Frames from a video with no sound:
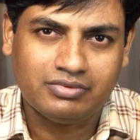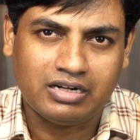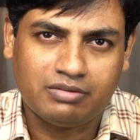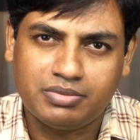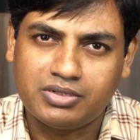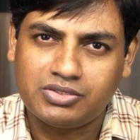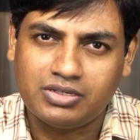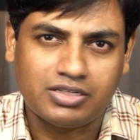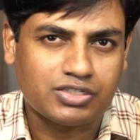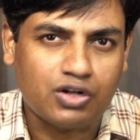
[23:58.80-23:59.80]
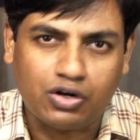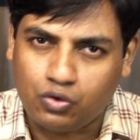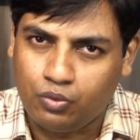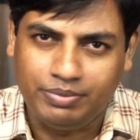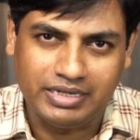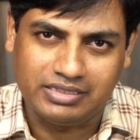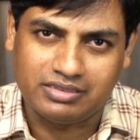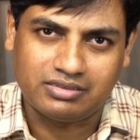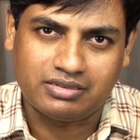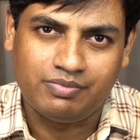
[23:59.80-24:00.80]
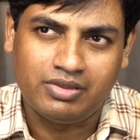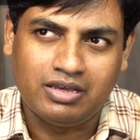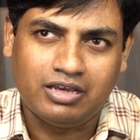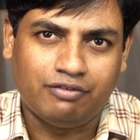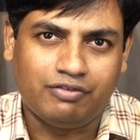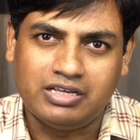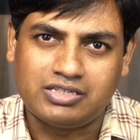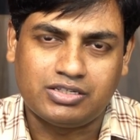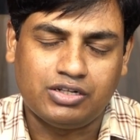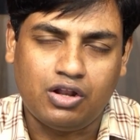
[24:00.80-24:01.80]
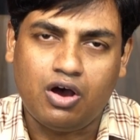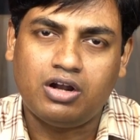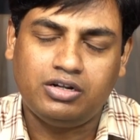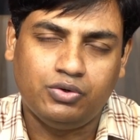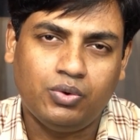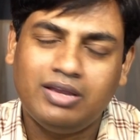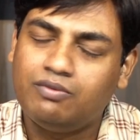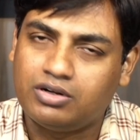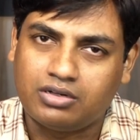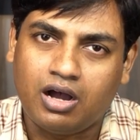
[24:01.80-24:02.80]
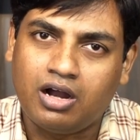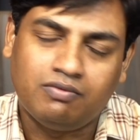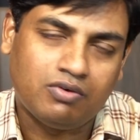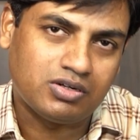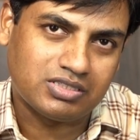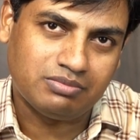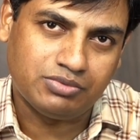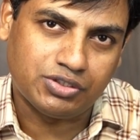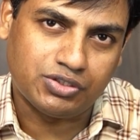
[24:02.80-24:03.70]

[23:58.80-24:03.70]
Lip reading: that person is not obedient, if he is not doing what God wants him to